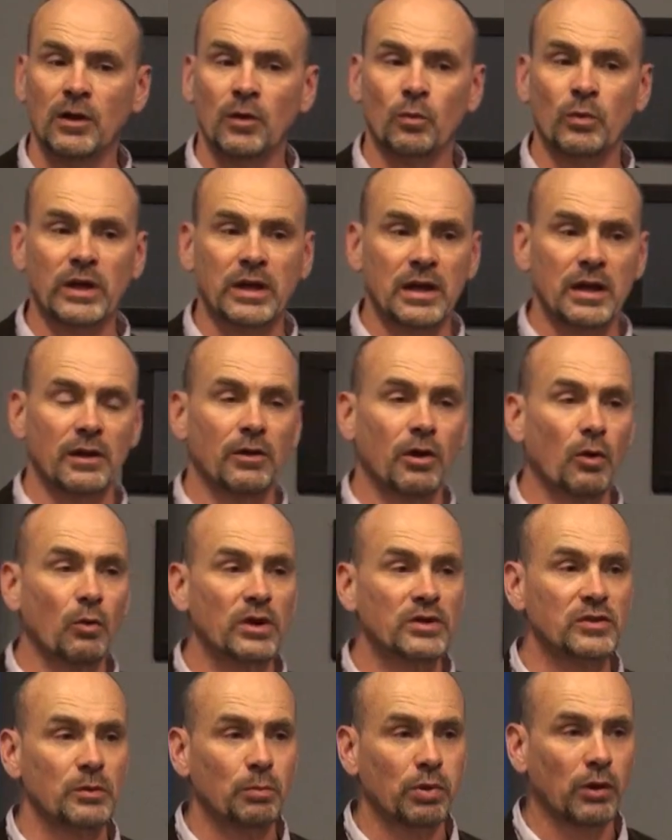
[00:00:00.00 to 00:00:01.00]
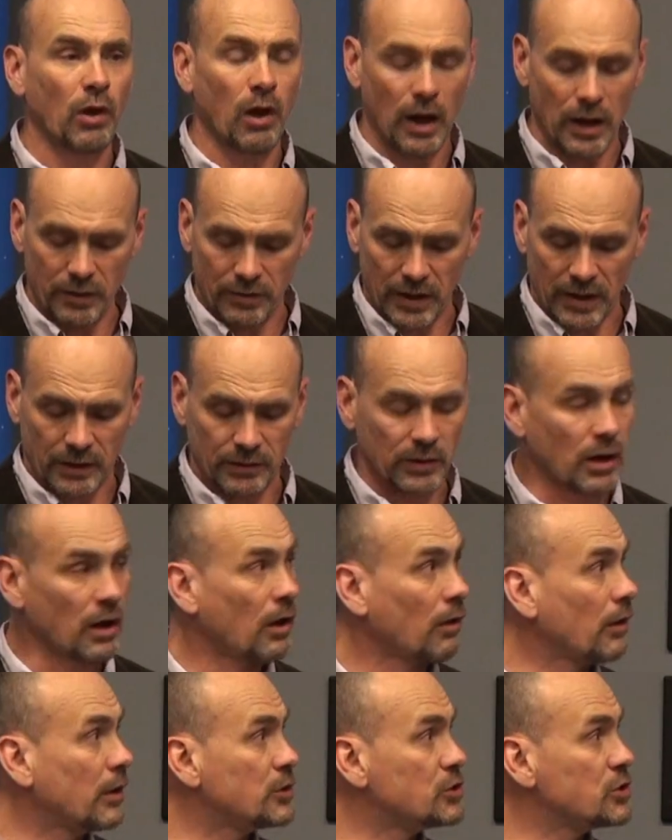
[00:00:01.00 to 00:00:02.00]
we can't always apply that
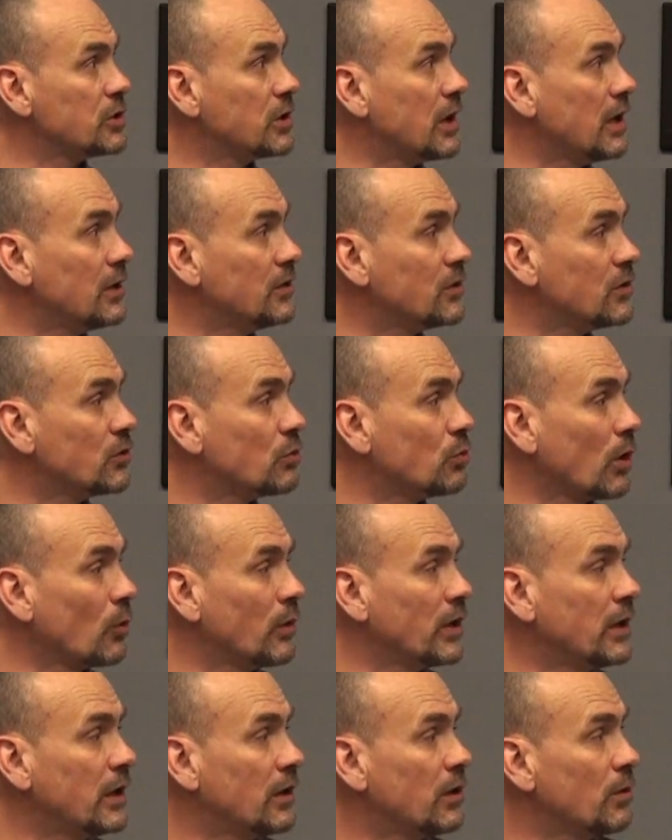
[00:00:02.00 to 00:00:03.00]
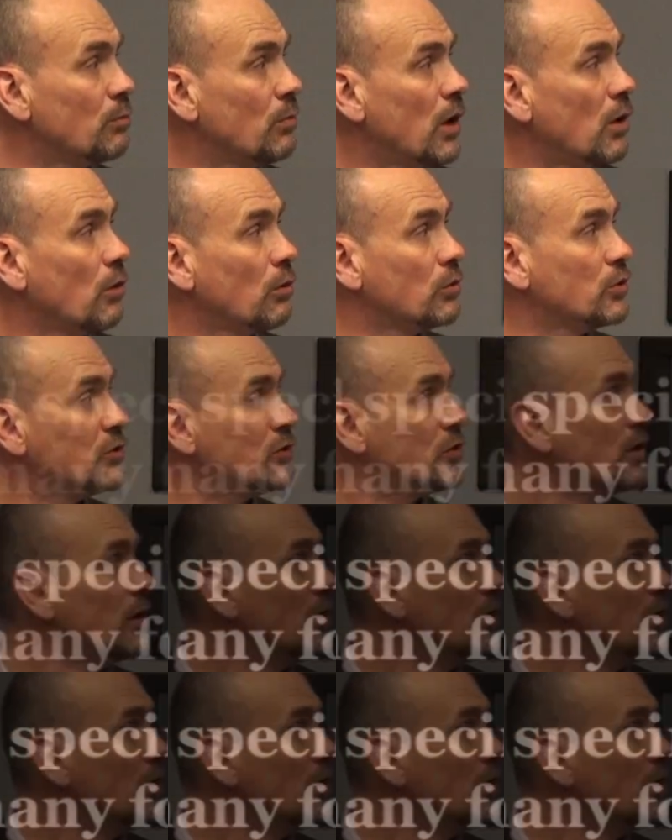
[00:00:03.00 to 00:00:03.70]
knowledge in cases where we need it most,